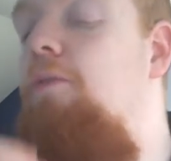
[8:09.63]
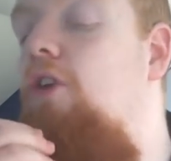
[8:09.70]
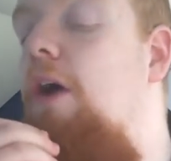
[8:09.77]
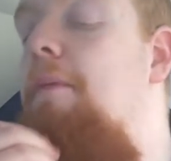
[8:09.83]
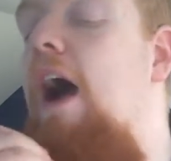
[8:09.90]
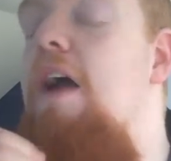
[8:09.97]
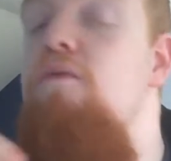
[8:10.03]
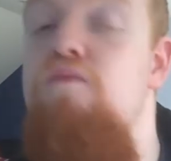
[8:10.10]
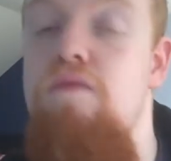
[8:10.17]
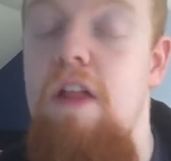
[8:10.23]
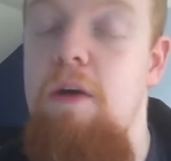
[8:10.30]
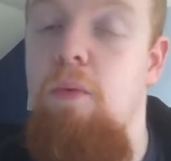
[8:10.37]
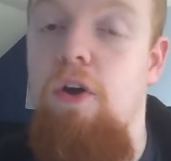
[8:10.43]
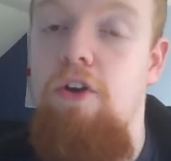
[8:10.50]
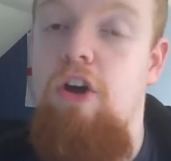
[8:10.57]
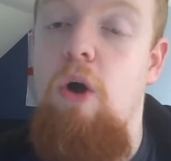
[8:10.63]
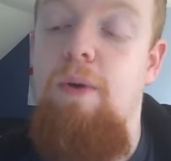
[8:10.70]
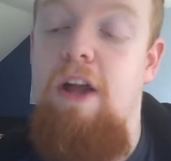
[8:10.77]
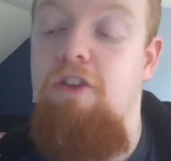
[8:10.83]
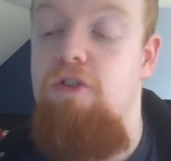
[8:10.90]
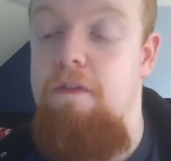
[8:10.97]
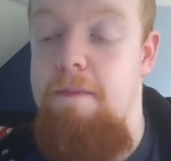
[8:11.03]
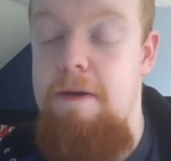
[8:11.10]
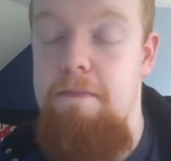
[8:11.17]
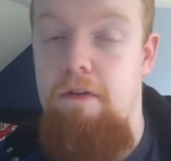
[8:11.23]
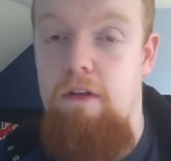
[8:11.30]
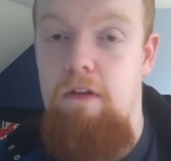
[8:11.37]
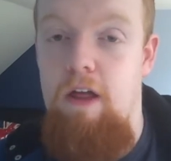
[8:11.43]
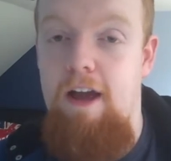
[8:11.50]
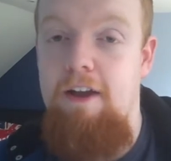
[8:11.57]
time, I really want to go against other people
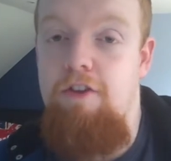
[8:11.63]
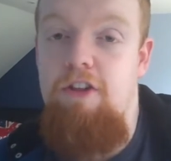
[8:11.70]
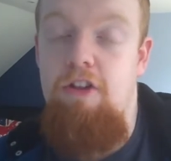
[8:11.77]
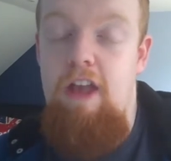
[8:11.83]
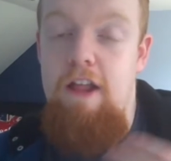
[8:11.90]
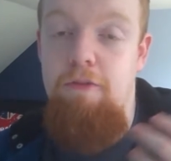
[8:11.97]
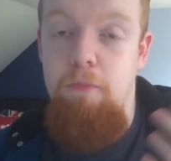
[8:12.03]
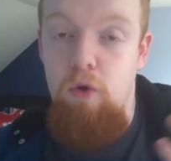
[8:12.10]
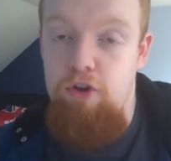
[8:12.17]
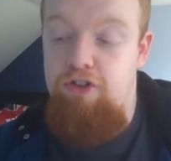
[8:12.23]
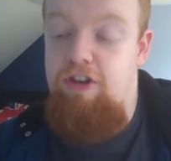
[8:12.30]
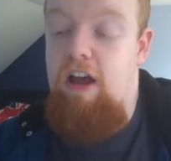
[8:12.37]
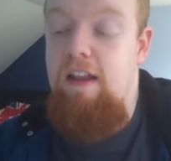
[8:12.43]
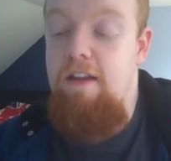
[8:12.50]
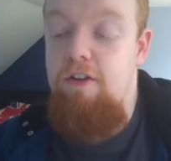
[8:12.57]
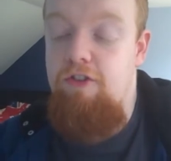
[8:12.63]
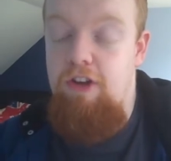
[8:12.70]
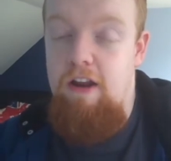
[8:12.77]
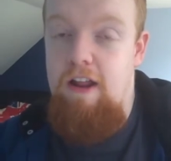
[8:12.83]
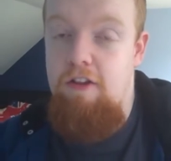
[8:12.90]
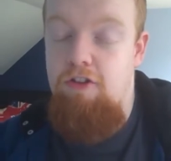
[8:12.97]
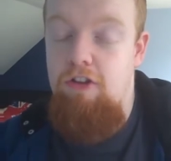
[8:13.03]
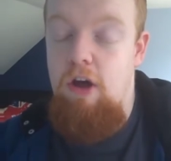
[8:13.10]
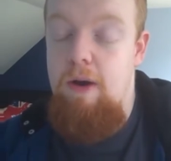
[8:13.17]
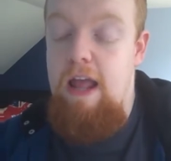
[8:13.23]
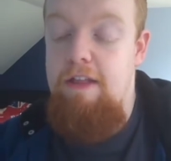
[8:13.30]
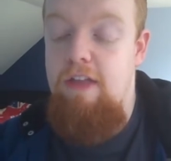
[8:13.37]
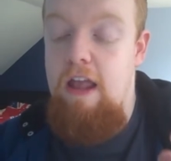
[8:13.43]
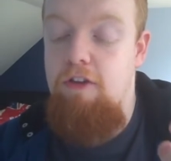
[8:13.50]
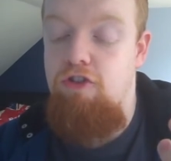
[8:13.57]
online because it's, it's more challenging. It's you know
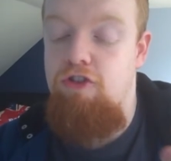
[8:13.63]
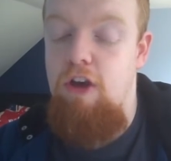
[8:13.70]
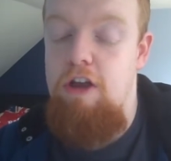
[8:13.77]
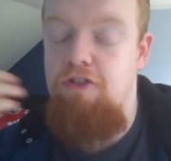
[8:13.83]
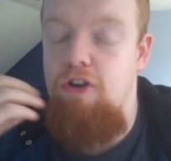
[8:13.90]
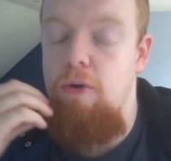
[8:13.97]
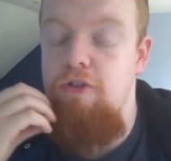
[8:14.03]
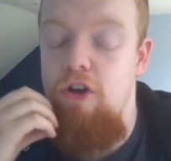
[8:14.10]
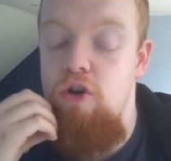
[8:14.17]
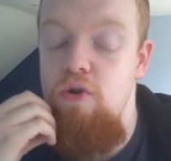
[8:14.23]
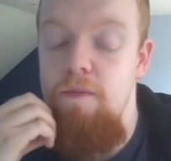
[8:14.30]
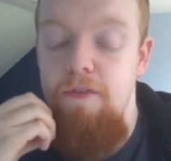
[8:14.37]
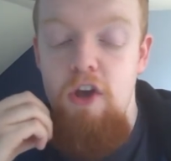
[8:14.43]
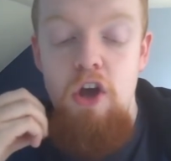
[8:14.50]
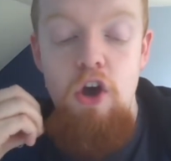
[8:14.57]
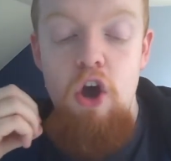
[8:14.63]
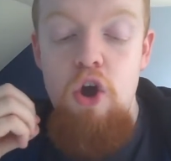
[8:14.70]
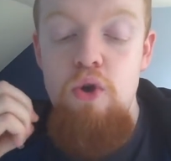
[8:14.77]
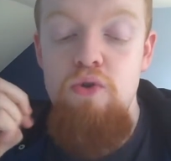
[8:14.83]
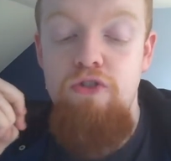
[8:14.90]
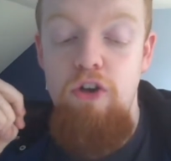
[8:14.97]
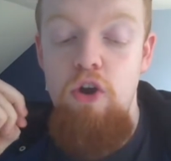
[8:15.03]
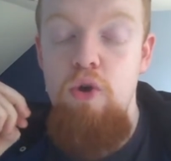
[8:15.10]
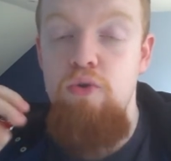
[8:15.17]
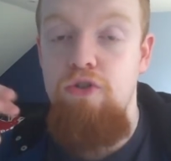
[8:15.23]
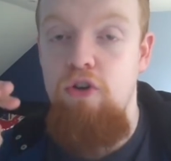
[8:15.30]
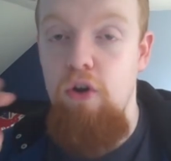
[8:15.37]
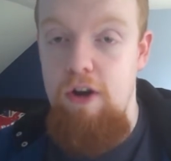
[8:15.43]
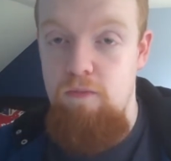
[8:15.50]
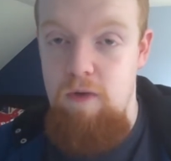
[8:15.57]
it, it, sh it shows you who, who's who's
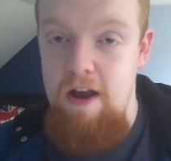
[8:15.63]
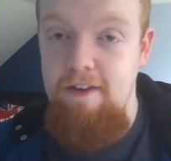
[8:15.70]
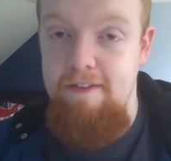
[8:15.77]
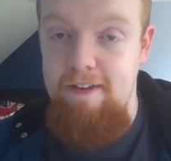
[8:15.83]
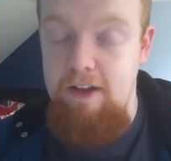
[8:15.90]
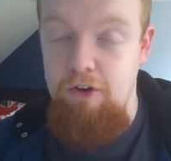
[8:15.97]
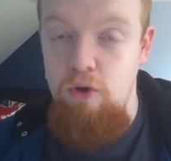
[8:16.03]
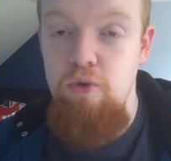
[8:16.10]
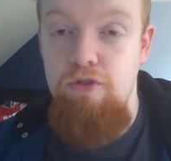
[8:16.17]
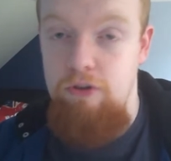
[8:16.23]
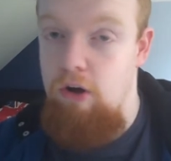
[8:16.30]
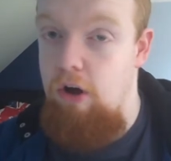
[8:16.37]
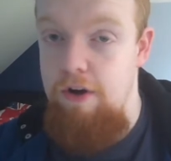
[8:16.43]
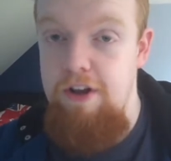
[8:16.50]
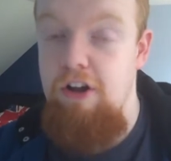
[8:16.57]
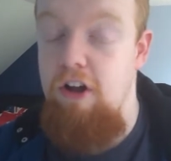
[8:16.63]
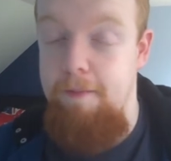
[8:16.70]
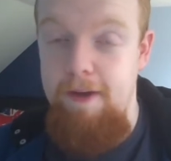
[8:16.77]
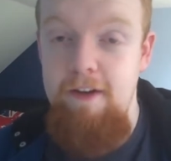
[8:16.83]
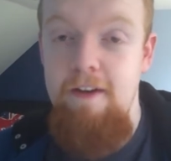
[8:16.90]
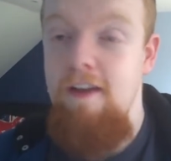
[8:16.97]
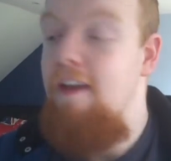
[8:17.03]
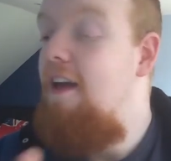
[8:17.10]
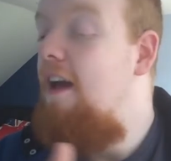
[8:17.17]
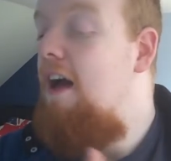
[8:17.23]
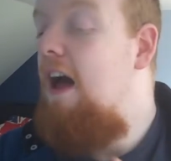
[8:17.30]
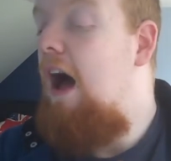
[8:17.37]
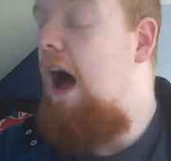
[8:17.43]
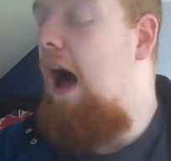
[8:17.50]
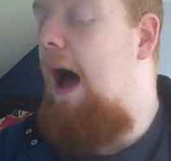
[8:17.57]
good at racing and who's not. You know what
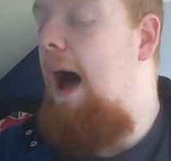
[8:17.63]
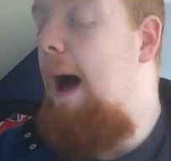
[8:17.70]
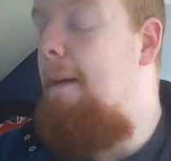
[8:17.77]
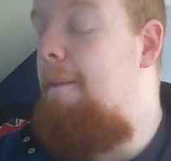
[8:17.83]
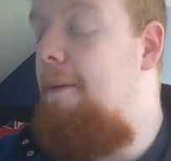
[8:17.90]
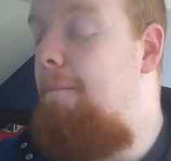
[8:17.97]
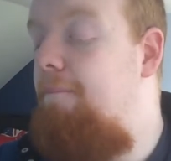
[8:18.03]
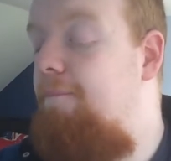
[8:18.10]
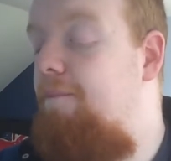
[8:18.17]
I mean? Um,